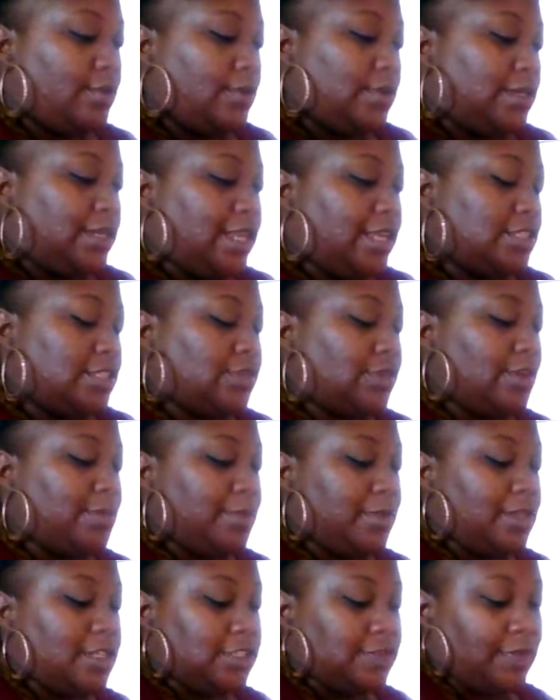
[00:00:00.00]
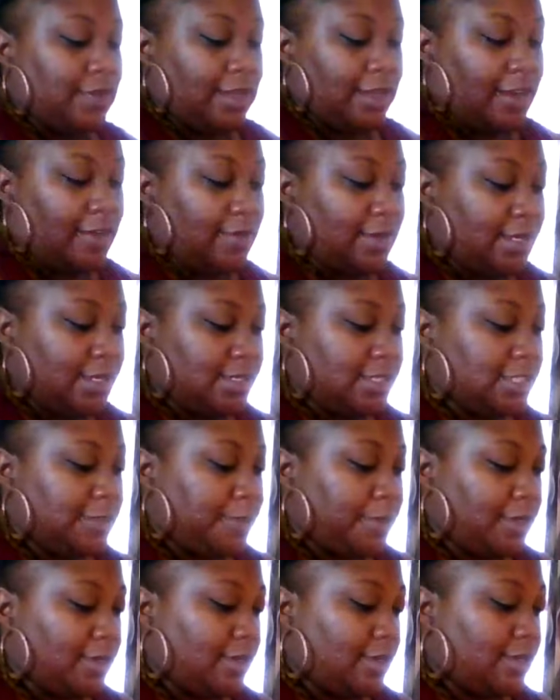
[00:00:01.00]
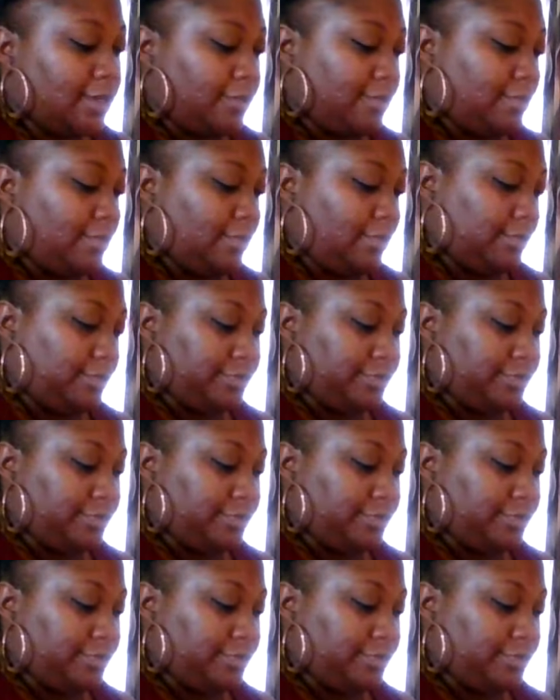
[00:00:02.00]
Next three months for Aries, Spirit.